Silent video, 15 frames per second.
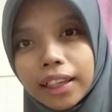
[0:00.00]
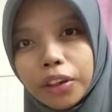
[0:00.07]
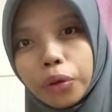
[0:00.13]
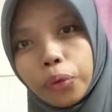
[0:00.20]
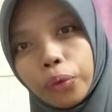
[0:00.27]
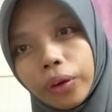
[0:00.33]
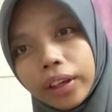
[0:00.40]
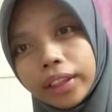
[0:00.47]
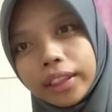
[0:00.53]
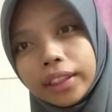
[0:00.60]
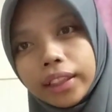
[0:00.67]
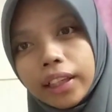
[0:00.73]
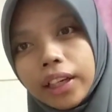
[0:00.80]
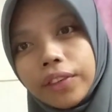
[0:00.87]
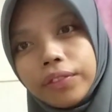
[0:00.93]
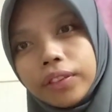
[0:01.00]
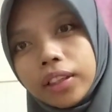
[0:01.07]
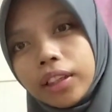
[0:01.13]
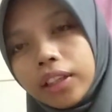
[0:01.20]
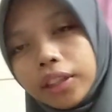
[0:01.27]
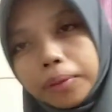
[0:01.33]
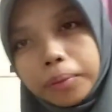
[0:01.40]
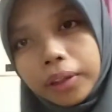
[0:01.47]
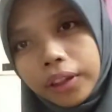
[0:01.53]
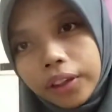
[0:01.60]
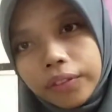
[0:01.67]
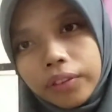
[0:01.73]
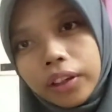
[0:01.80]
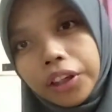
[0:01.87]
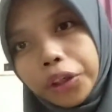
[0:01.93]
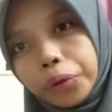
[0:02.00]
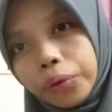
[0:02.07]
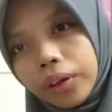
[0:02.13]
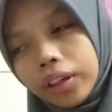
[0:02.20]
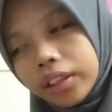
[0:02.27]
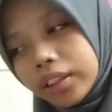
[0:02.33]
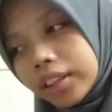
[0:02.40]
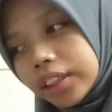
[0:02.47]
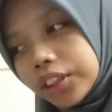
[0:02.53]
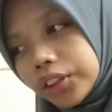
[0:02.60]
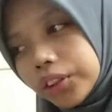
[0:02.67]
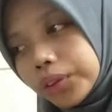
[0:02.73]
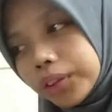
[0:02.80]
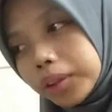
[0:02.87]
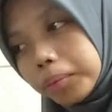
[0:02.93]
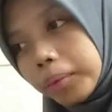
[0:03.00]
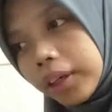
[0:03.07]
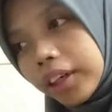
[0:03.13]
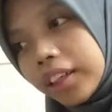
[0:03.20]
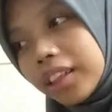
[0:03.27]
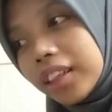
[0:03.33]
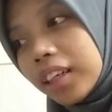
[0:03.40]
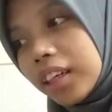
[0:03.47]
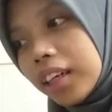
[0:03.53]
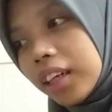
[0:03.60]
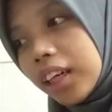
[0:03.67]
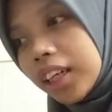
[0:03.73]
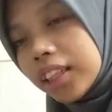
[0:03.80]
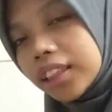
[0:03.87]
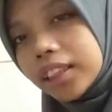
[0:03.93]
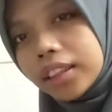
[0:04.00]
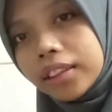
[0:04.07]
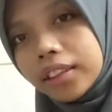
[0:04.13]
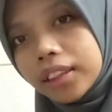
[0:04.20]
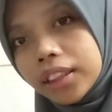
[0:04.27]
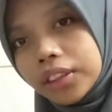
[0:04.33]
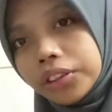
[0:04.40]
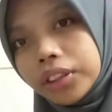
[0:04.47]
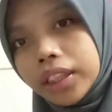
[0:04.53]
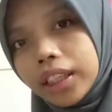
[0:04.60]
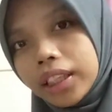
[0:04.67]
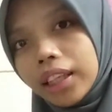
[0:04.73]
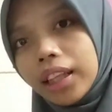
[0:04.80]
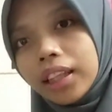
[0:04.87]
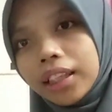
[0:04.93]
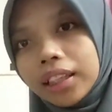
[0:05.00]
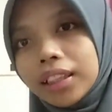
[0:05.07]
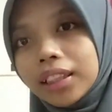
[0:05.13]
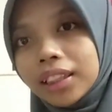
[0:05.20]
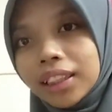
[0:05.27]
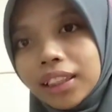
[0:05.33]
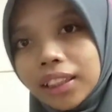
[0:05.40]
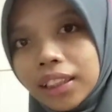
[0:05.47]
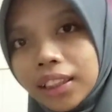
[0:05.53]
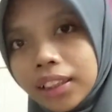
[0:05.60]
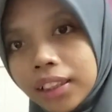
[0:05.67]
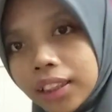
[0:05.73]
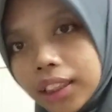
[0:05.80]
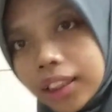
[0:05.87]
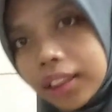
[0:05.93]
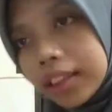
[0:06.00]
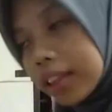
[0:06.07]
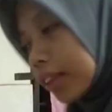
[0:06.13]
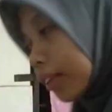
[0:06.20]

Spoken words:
add 1½ cup of hot water into the pot and stir until you get a thick consistency.